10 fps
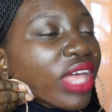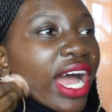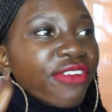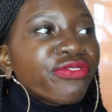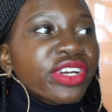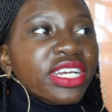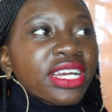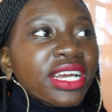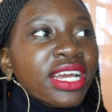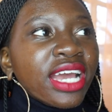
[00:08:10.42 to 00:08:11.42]
I forgot
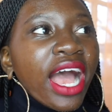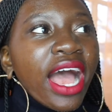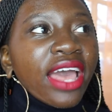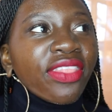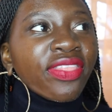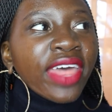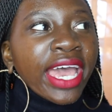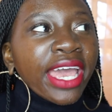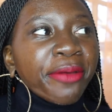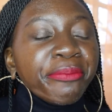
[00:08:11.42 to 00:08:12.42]
Got
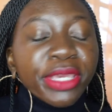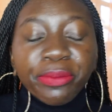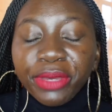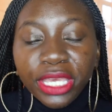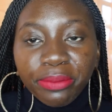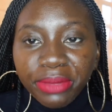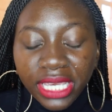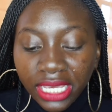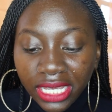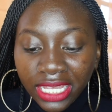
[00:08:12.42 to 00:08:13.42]
that me being
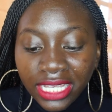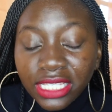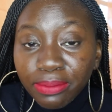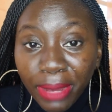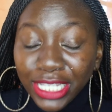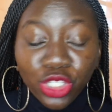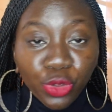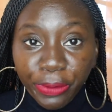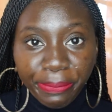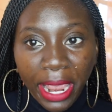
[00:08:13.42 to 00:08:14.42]
me is my
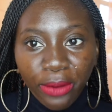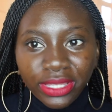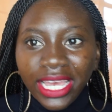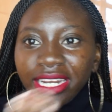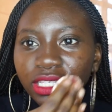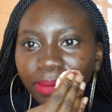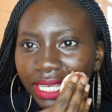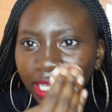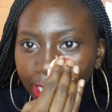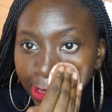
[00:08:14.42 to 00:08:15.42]
superpower. That is my
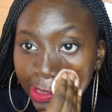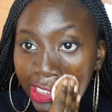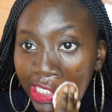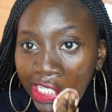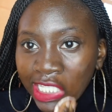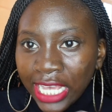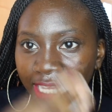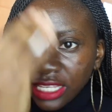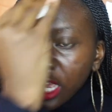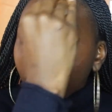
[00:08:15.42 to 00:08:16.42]
keys to
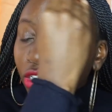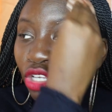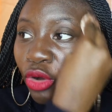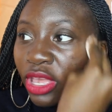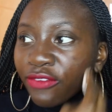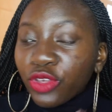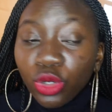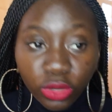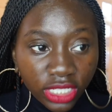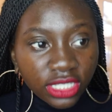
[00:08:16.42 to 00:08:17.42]
success. So if
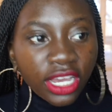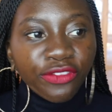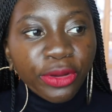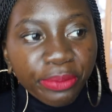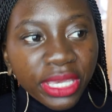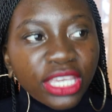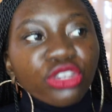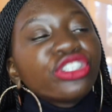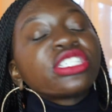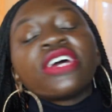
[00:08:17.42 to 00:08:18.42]
you discover me,
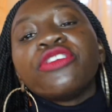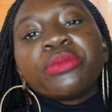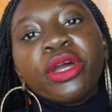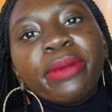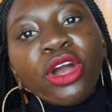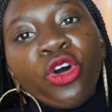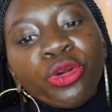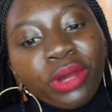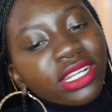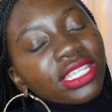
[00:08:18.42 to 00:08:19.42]
you're discovering me on my
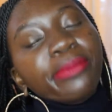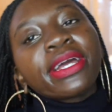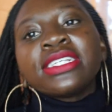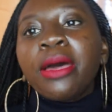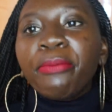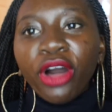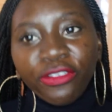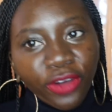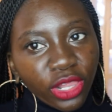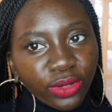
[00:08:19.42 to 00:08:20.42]
own merits, not because I
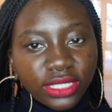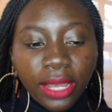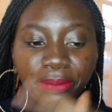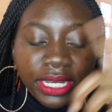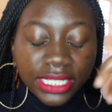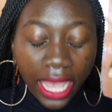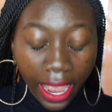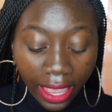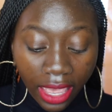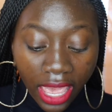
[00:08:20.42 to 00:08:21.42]
bought followers, not because
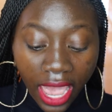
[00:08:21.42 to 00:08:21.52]
I,